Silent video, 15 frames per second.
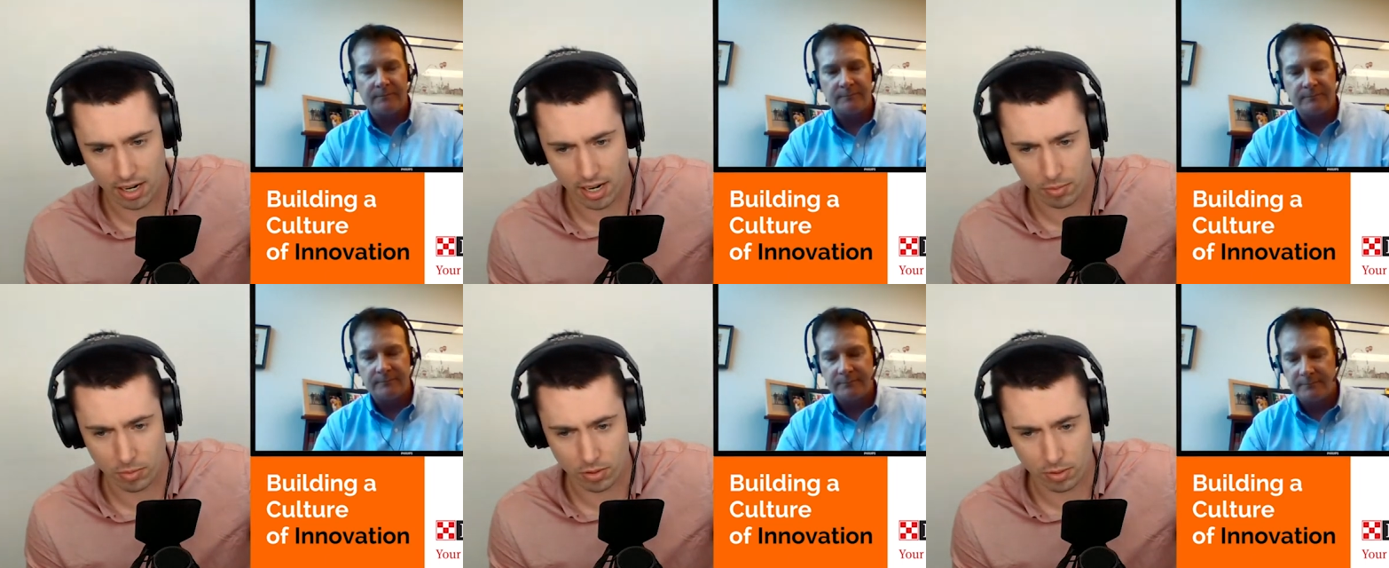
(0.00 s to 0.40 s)

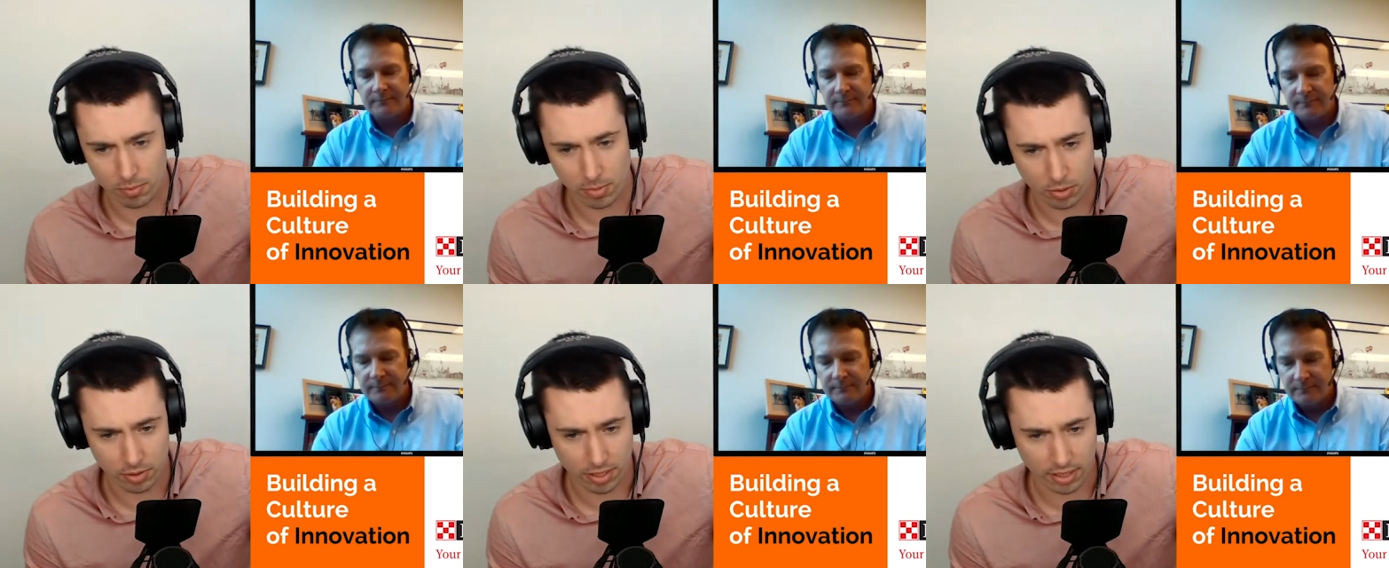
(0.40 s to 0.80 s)
Speaker 1: I was
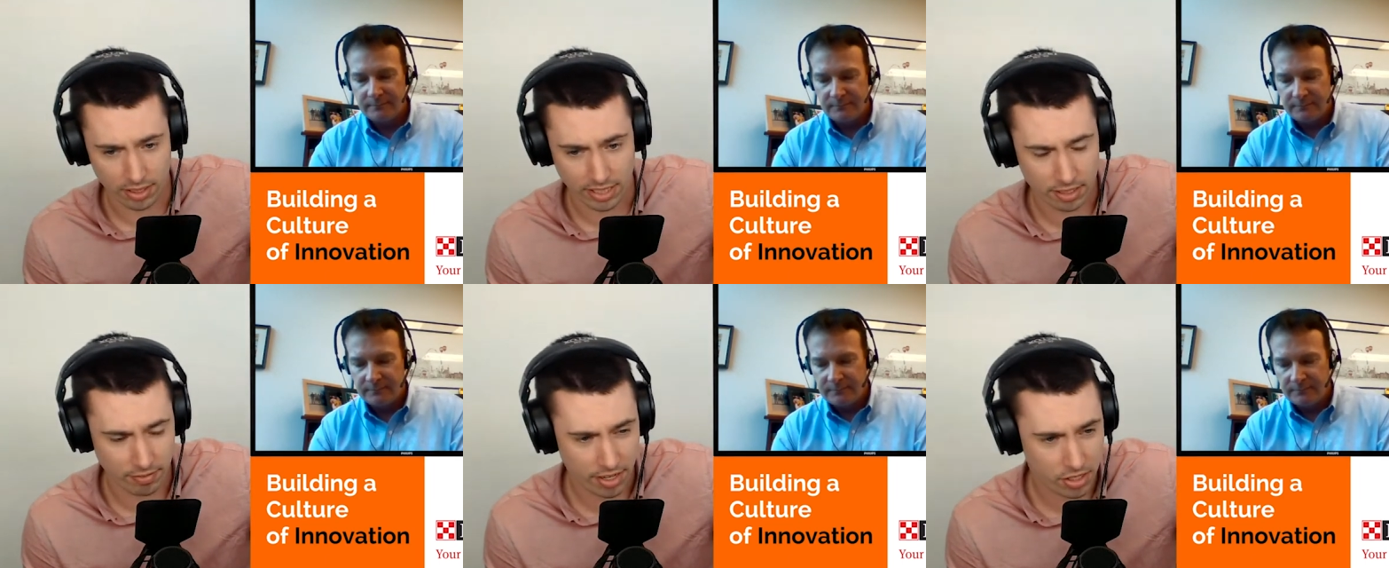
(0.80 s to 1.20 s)

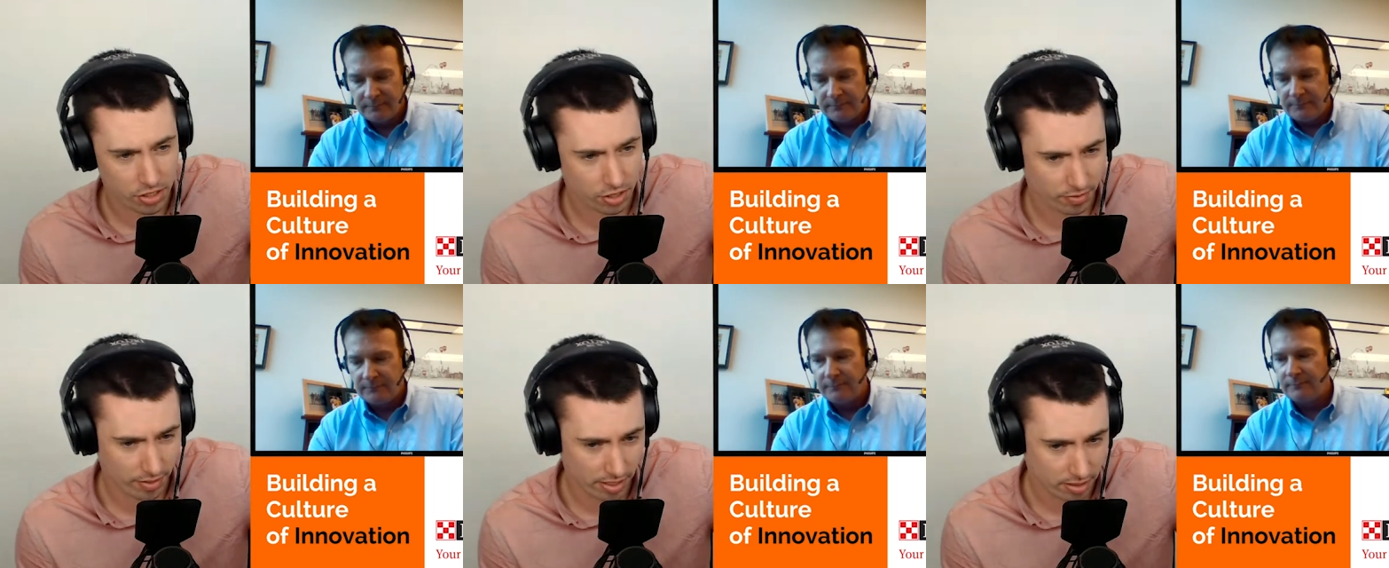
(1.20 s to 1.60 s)
building
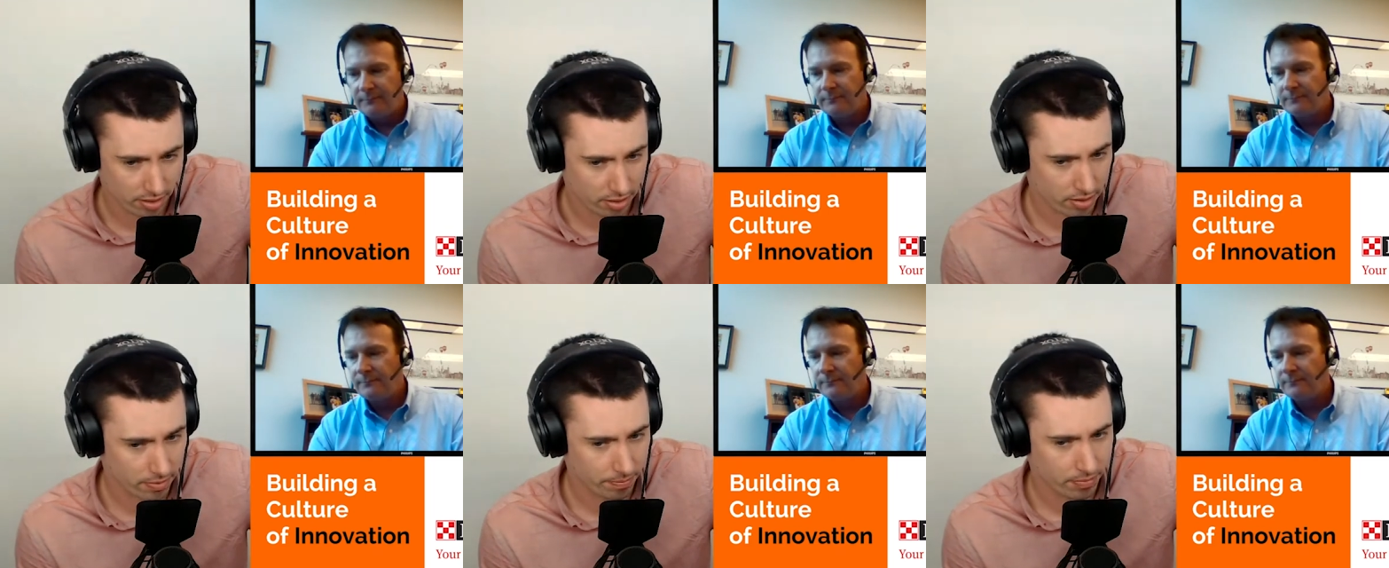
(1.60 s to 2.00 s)
innovation
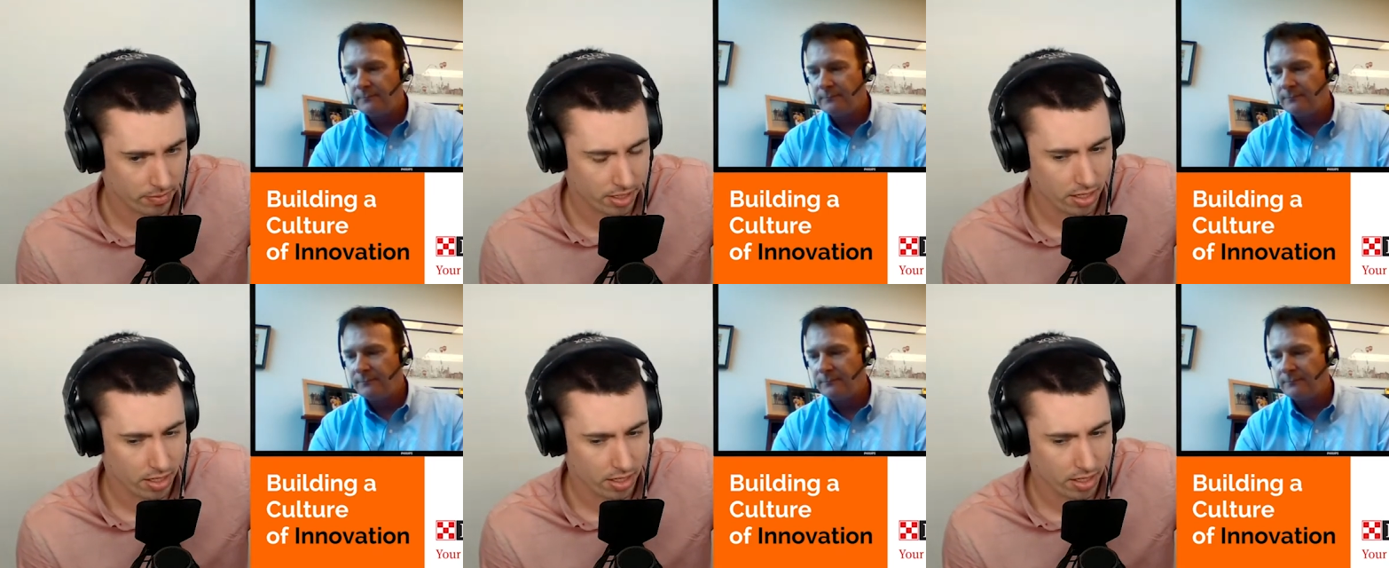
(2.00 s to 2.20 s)
events.